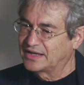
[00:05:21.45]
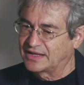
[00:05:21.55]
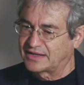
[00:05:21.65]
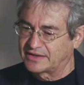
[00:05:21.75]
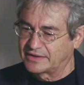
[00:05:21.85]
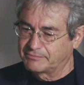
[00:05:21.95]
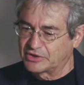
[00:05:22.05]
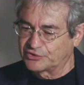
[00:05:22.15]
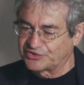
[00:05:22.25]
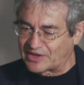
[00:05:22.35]

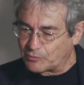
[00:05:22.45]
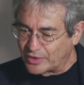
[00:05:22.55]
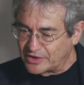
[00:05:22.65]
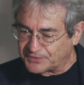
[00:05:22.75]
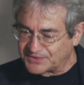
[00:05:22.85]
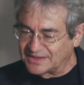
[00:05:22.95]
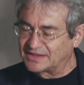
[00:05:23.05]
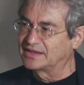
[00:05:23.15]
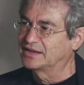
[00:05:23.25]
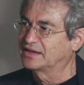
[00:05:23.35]
because some way of
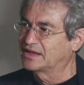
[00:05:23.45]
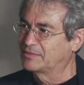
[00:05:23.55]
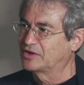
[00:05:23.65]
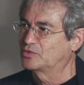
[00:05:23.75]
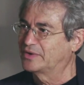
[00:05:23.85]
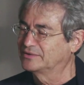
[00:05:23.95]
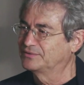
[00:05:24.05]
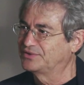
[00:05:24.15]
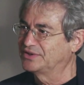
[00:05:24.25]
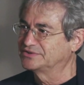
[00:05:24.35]
thinking about quantum
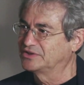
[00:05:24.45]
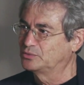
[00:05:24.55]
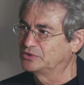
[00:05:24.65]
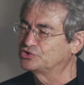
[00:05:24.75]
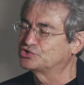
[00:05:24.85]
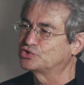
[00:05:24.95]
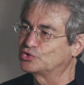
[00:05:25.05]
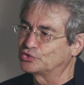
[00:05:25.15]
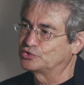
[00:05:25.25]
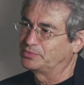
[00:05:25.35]
theory will
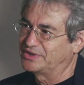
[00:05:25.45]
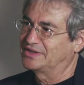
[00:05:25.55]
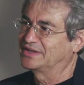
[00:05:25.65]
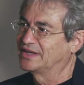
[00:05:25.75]
show to be